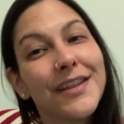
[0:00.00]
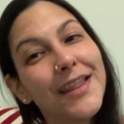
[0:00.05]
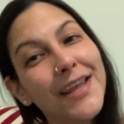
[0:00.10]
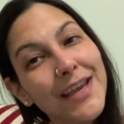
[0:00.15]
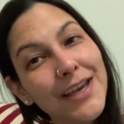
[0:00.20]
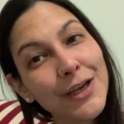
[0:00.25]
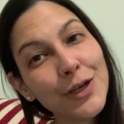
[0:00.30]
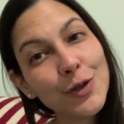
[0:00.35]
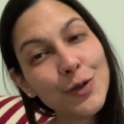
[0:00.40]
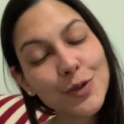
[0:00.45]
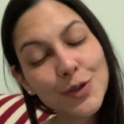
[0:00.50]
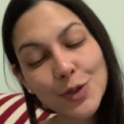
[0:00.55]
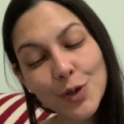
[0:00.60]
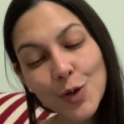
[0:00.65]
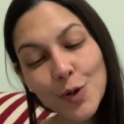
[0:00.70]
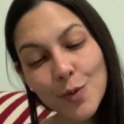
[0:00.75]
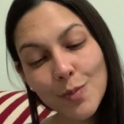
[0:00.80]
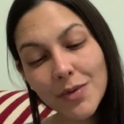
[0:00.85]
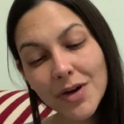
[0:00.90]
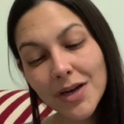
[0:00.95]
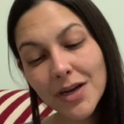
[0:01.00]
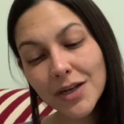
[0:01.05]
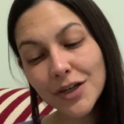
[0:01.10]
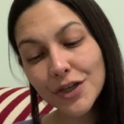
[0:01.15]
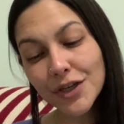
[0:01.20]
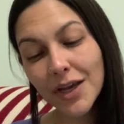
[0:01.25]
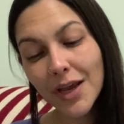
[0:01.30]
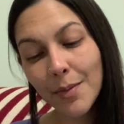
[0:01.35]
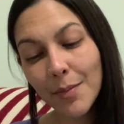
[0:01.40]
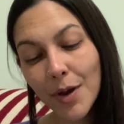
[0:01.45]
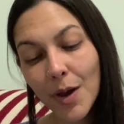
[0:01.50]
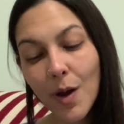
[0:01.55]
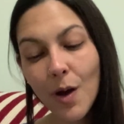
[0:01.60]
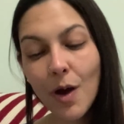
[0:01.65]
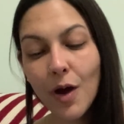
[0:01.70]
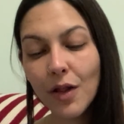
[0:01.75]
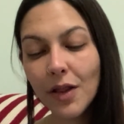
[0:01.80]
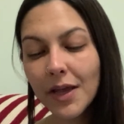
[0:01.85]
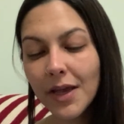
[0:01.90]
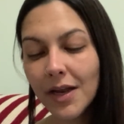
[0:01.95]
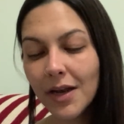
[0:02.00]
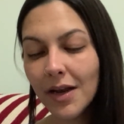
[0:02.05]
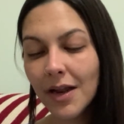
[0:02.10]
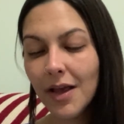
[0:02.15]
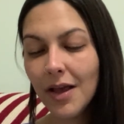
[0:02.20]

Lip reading: Thank you so much, Kim and Colin.